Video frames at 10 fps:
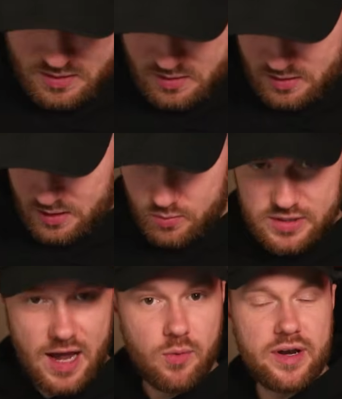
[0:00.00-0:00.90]
it was
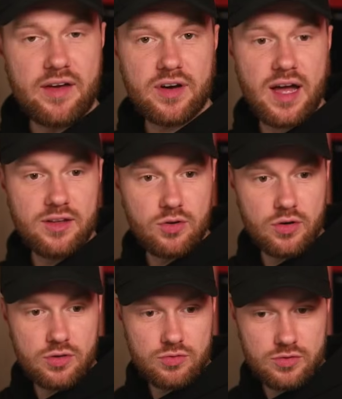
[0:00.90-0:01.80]
now or never, and you got
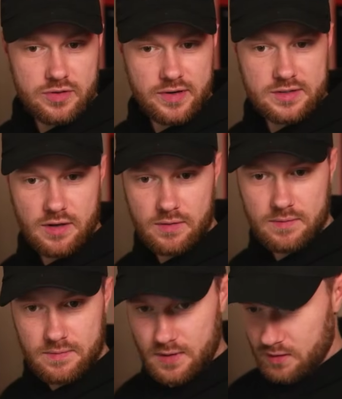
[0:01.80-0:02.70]
your order in, so
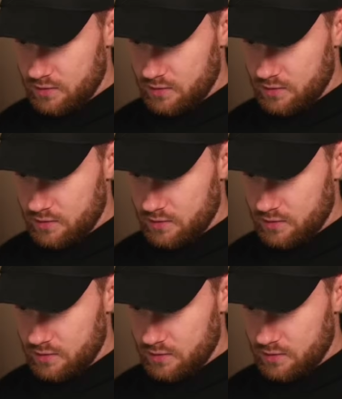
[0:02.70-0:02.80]
thank you very